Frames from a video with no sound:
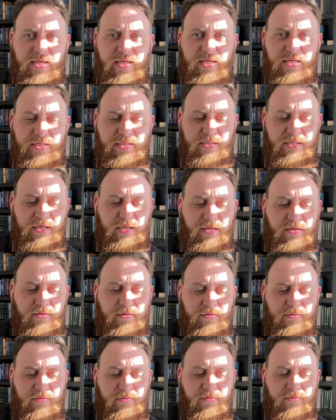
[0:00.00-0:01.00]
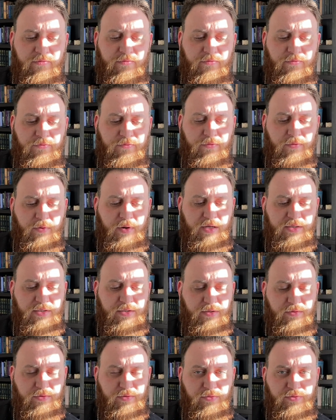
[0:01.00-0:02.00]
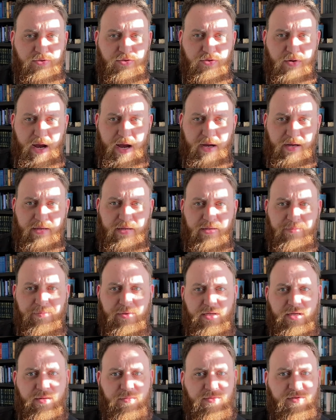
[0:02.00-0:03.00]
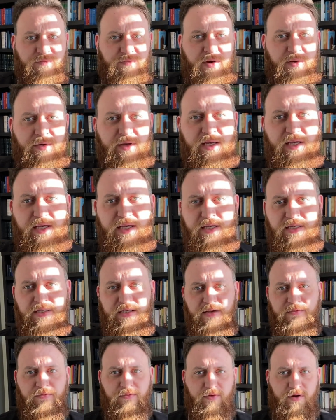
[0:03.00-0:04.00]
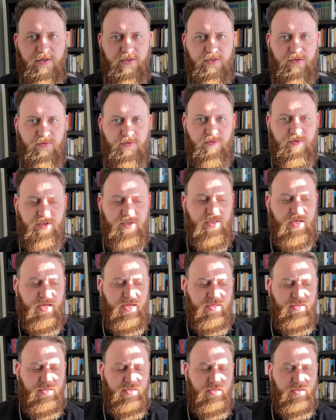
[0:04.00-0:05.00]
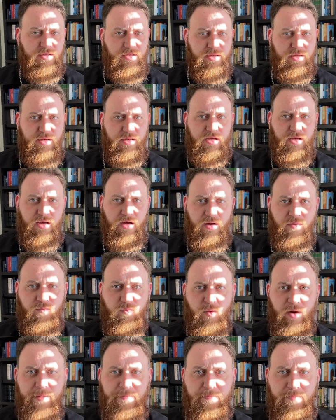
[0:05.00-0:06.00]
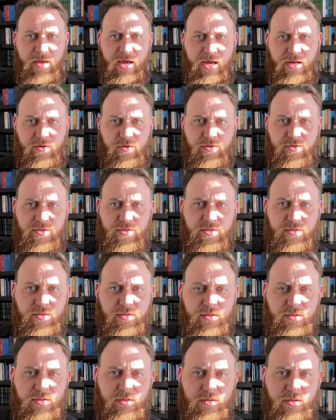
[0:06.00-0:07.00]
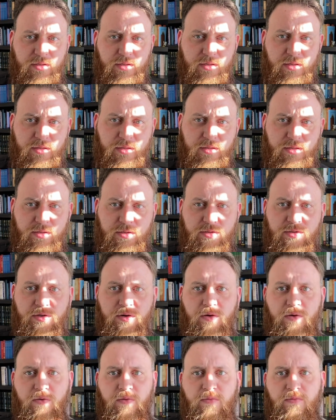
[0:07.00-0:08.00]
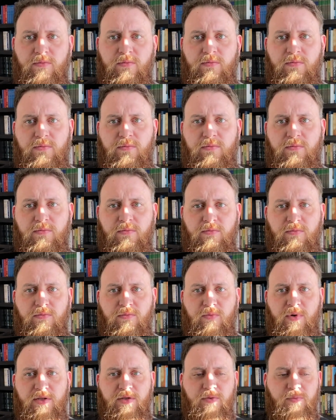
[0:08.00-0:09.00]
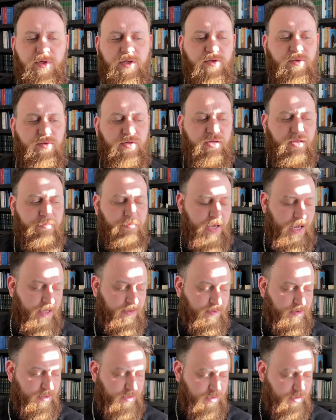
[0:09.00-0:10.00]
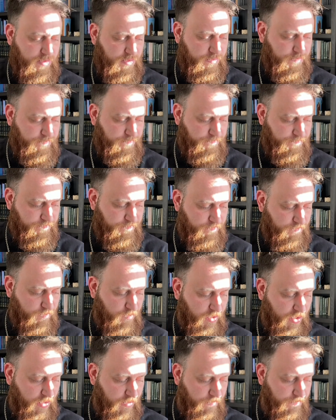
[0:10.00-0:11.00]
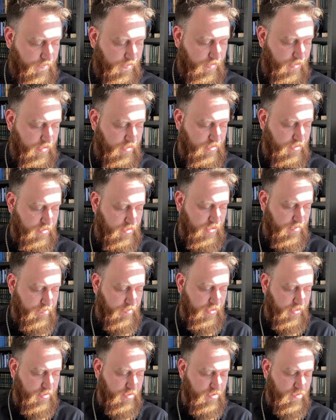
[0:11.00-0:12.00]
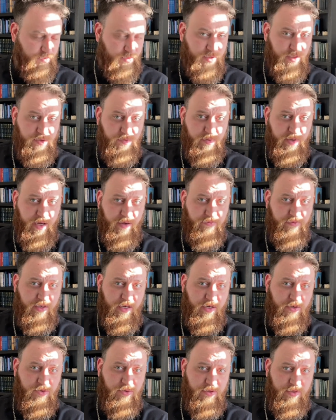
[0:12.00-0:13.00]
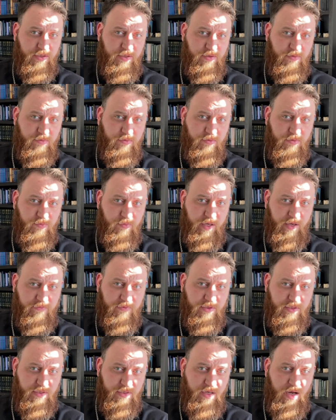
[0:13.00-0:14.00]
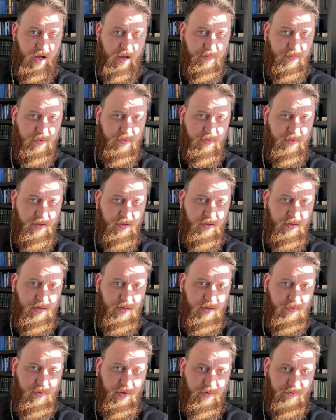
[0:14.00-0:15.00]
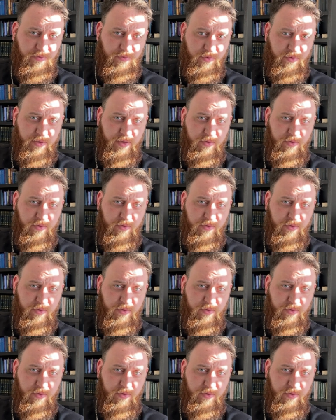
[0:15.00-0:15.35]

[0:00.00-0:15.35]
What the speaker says: easy for us to lose track. It becomes very easy for us to lose sight of what matters. So what do we do to combat this? Well, as St. Paisios says, we have to stop and we have to look